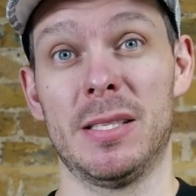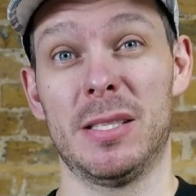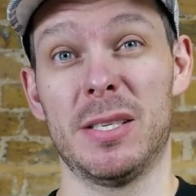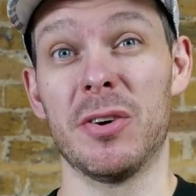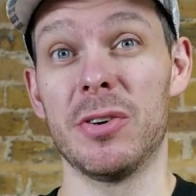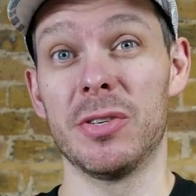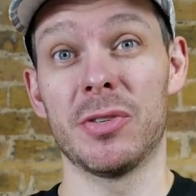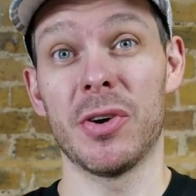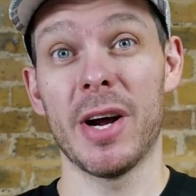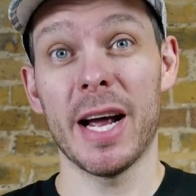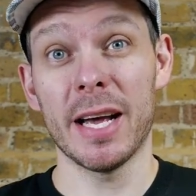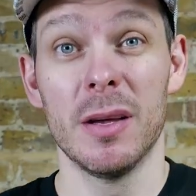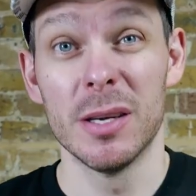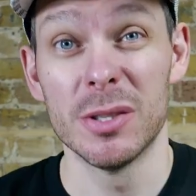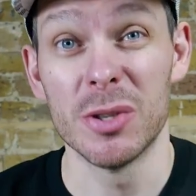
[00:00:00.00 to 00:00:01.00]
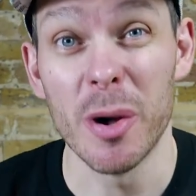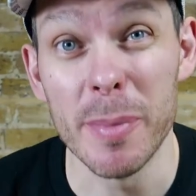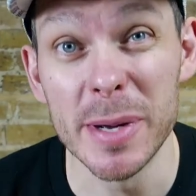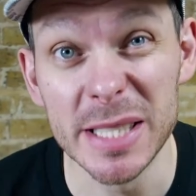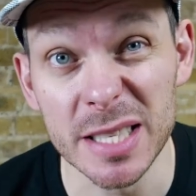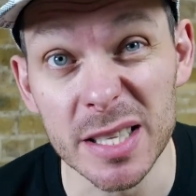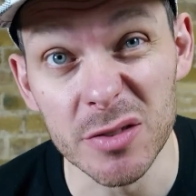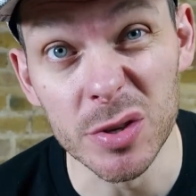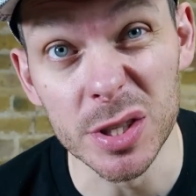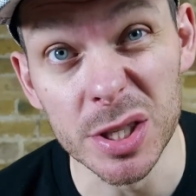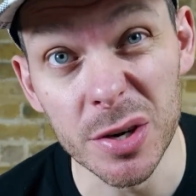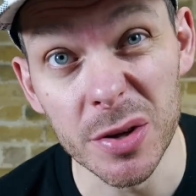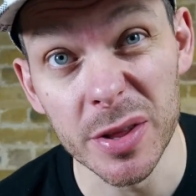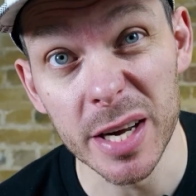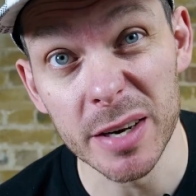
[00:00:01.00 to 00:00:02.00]
sorry, Track. So I basically
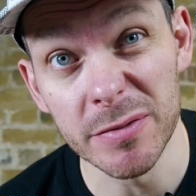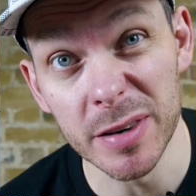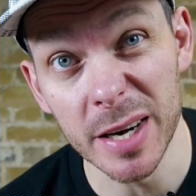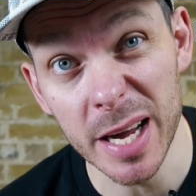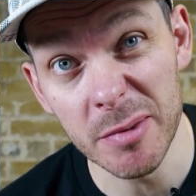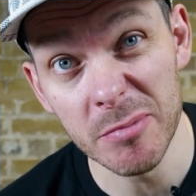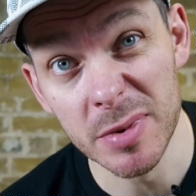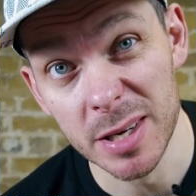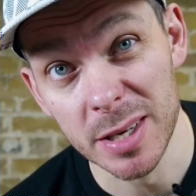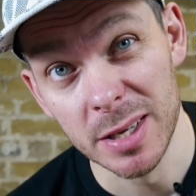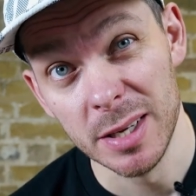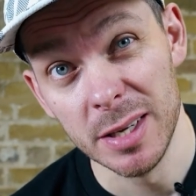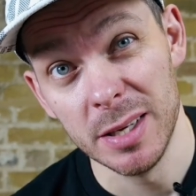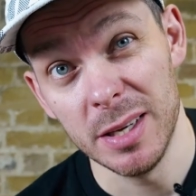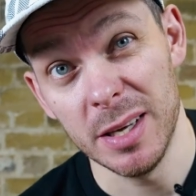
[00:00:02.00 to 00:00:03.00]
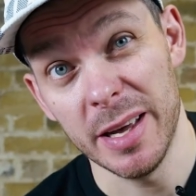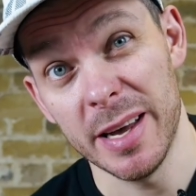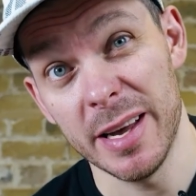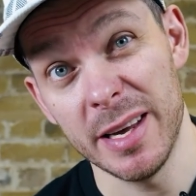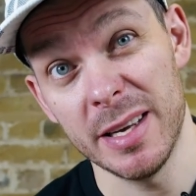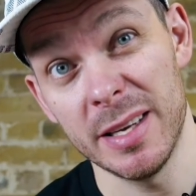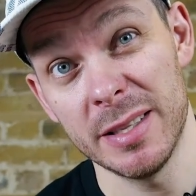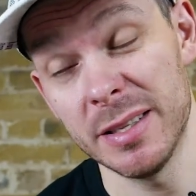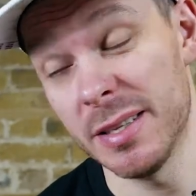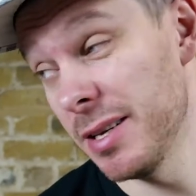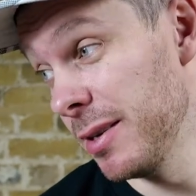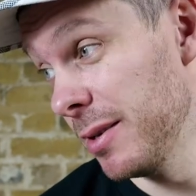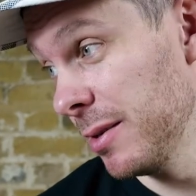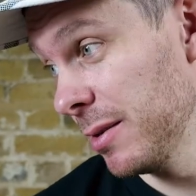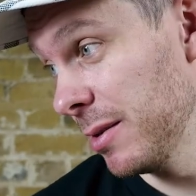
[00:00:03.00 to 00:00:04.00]
returned that frame and
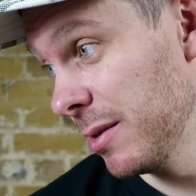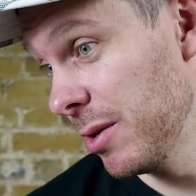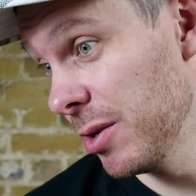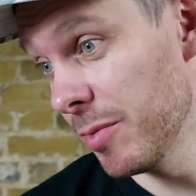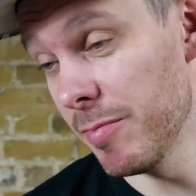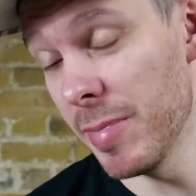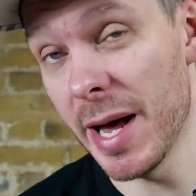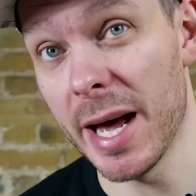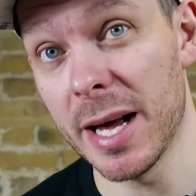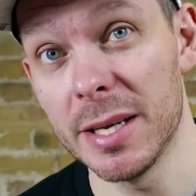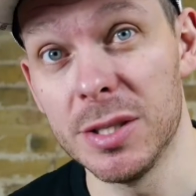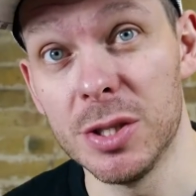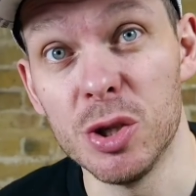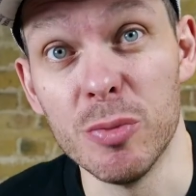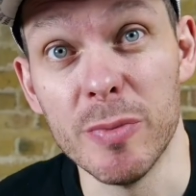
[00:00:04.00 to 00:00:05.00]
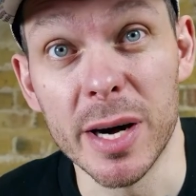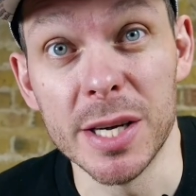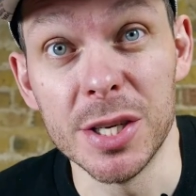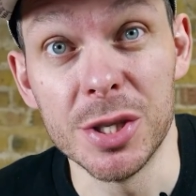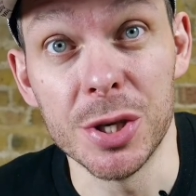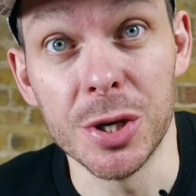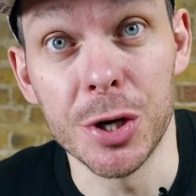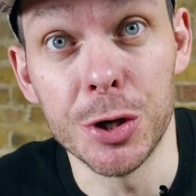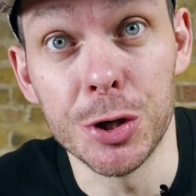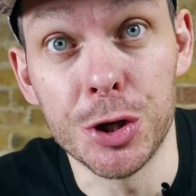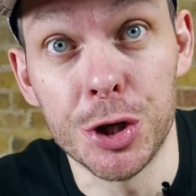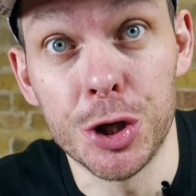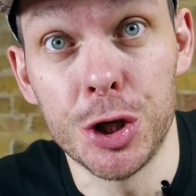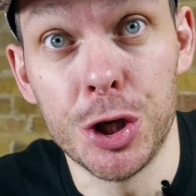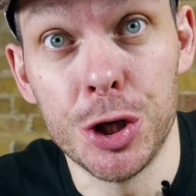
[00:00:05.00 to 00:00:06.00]
got back to my
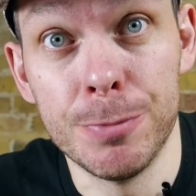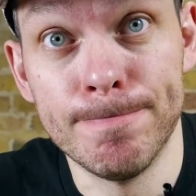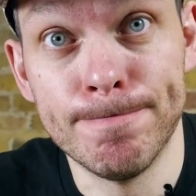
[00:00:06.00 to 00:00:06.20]
search.